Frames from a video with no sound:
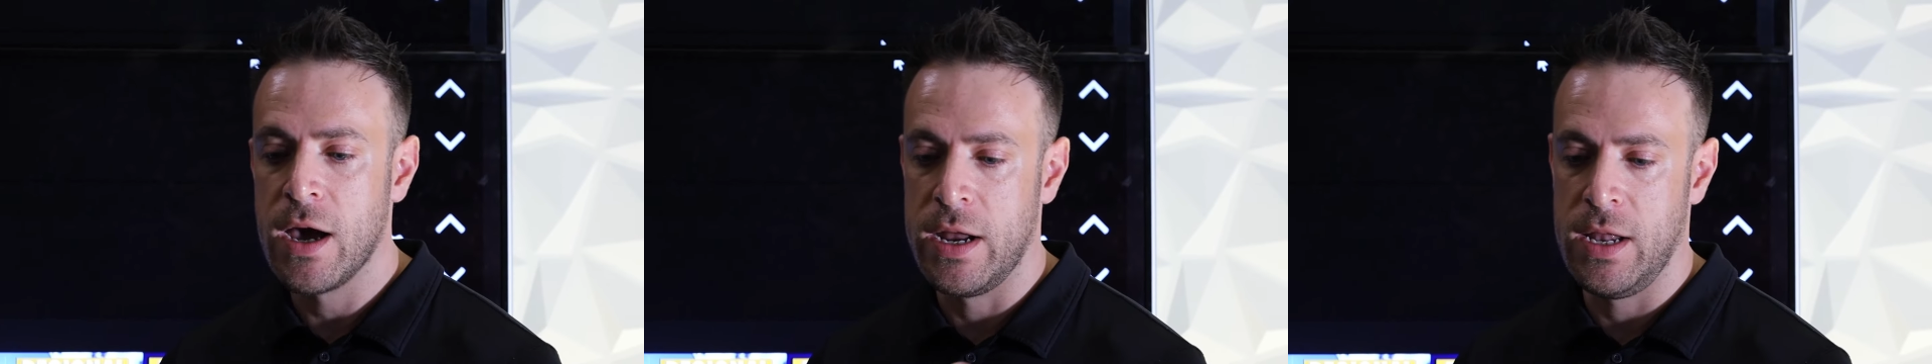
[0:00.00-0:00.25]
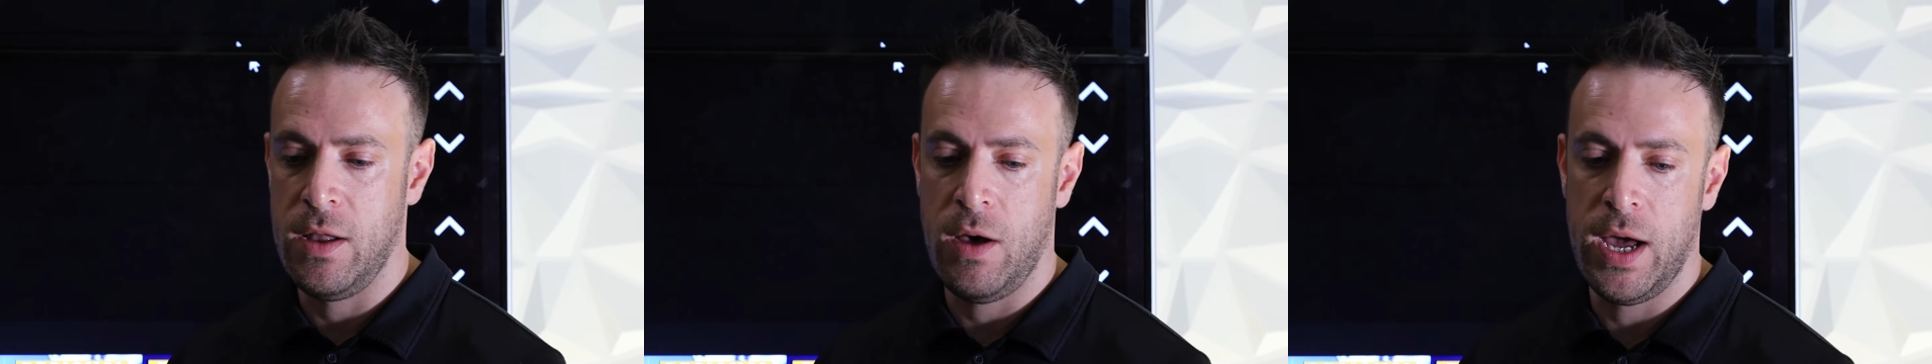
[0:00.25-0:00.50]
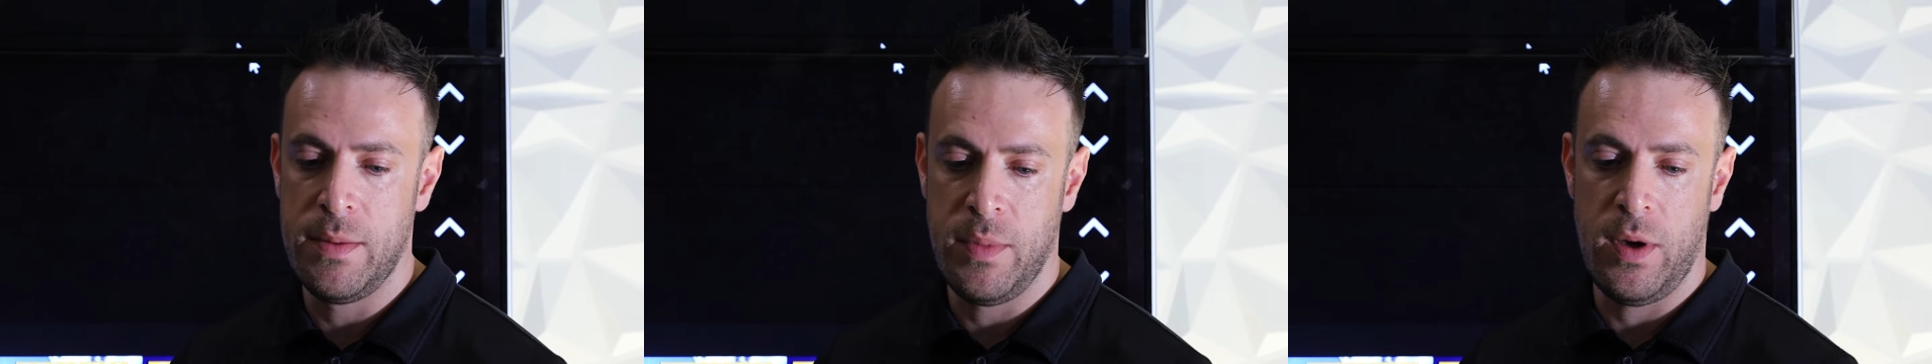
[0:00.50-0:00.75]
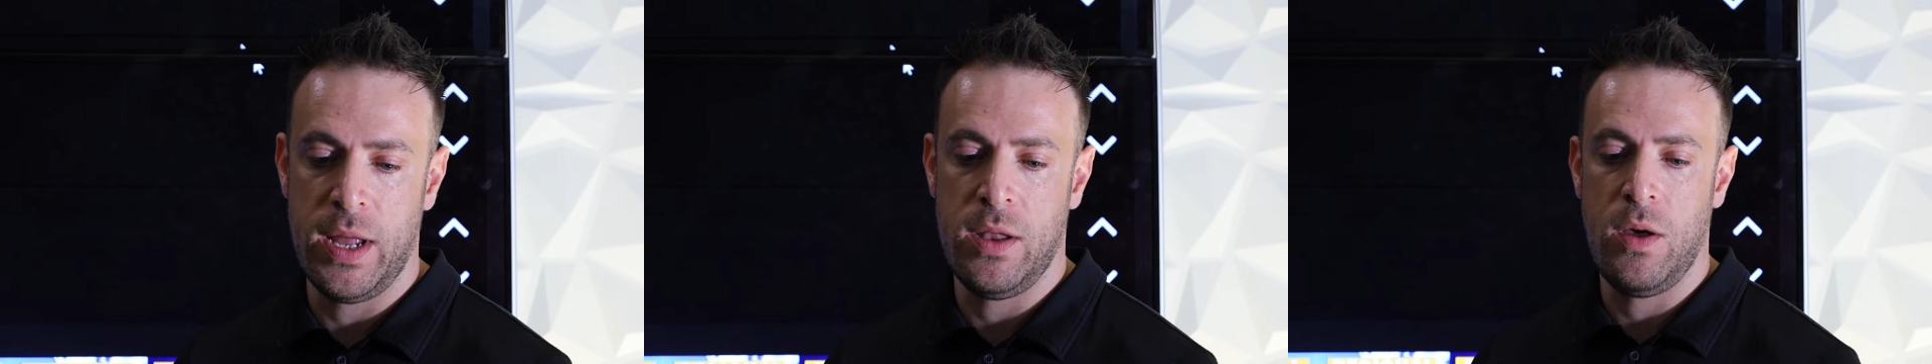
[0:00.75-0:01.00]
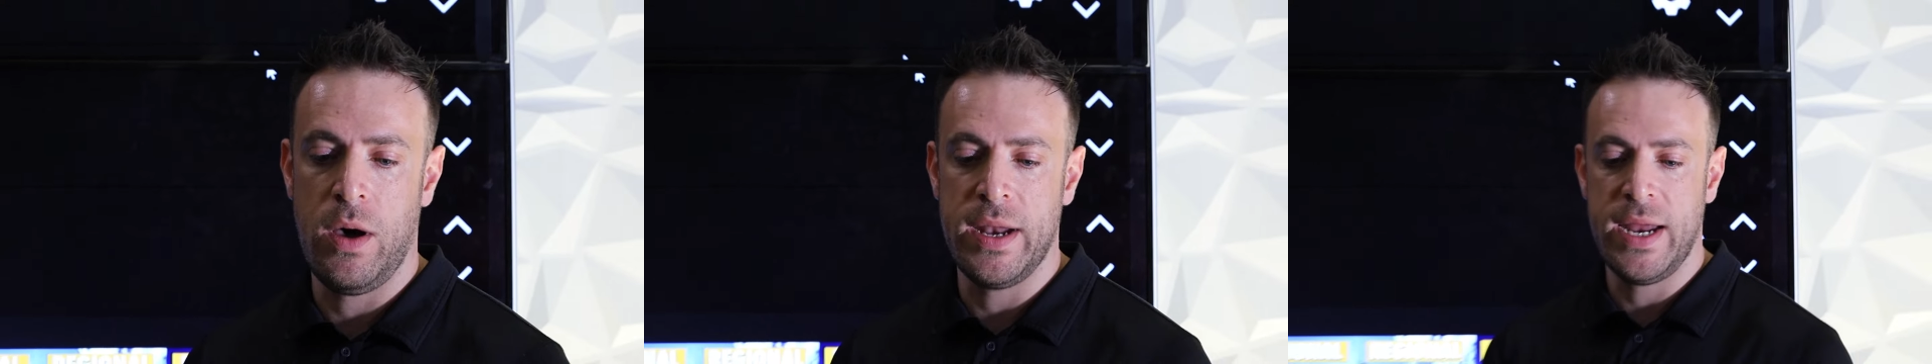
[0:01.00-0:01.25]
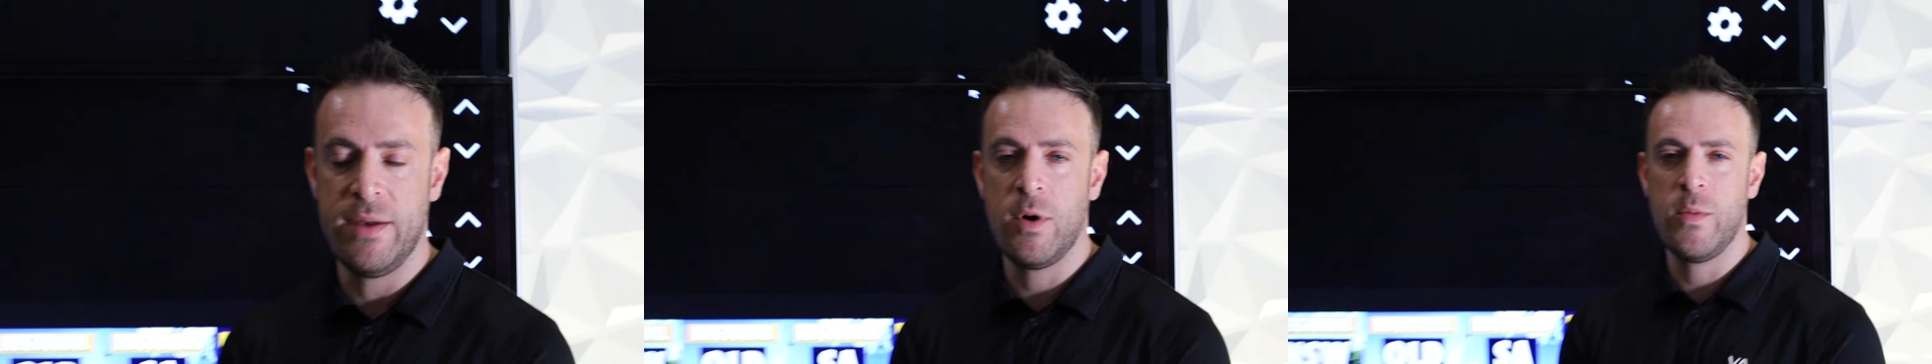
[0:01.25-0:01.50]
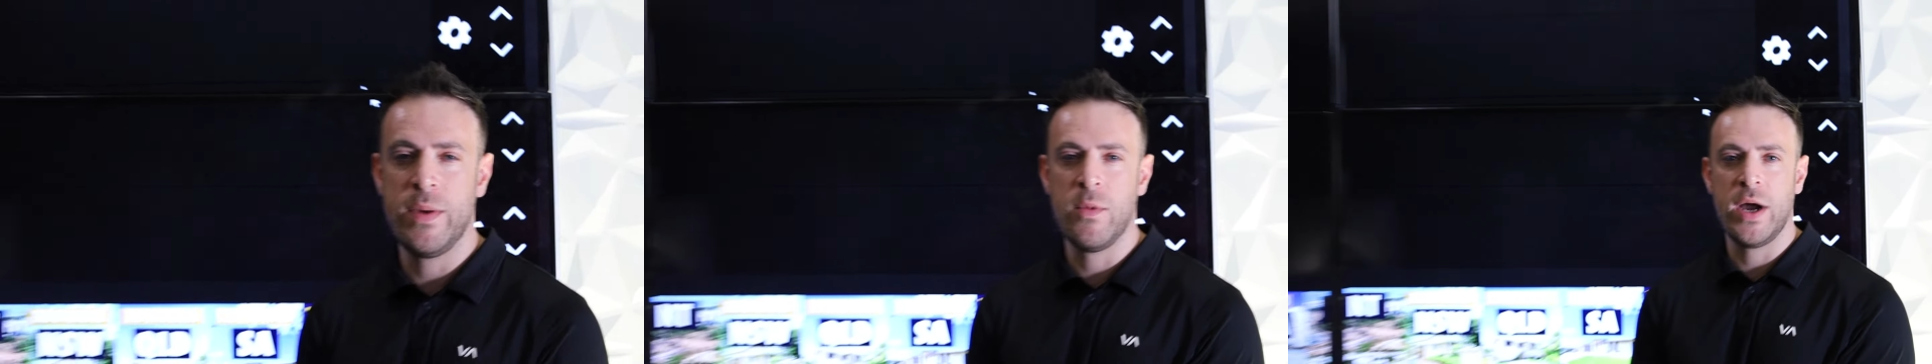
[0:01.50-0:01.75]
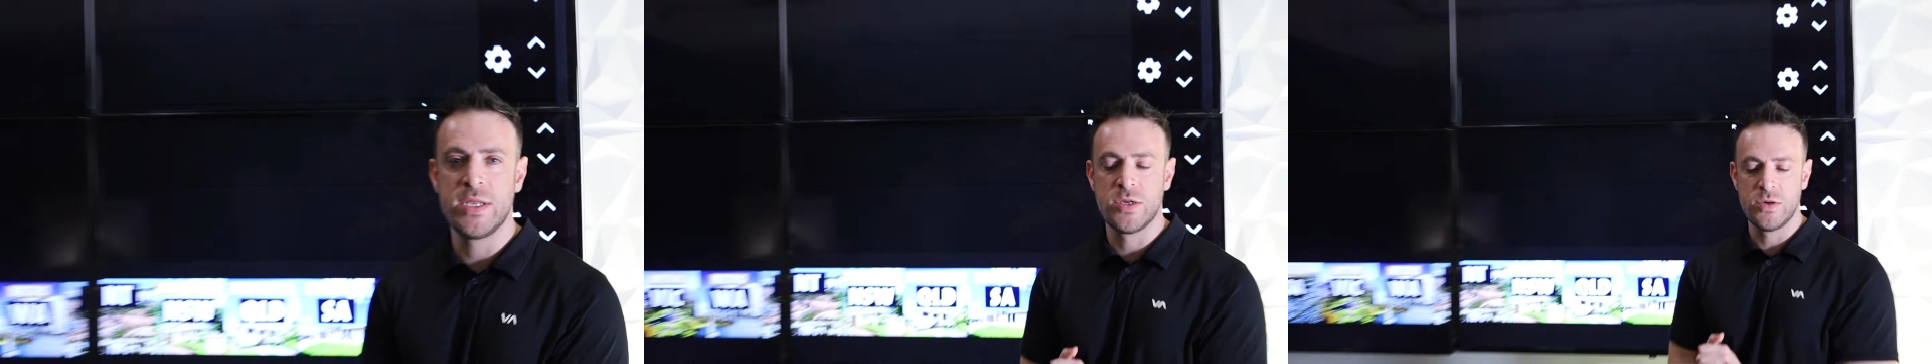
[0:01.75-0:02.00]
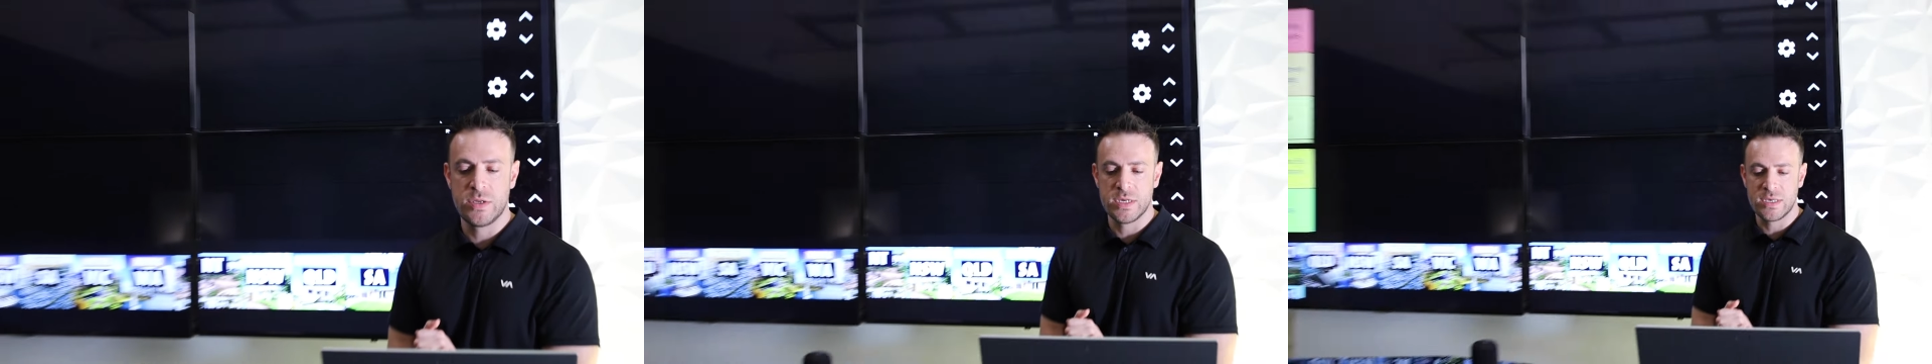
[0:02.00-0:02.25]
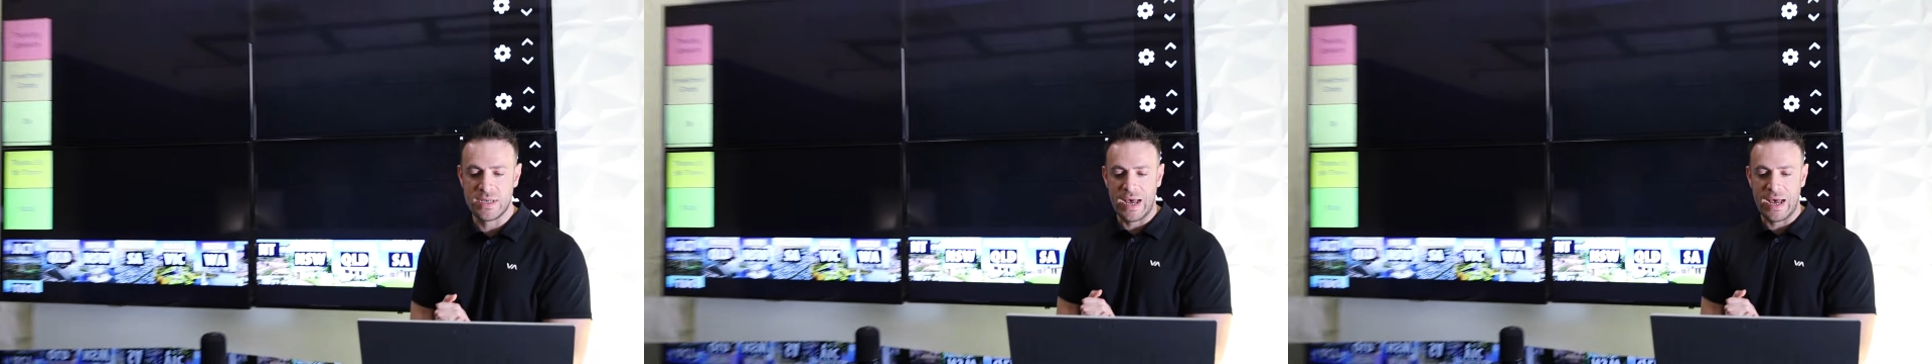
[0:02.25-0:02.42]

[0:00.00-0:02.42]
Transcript: kind of line by line? And what we might do to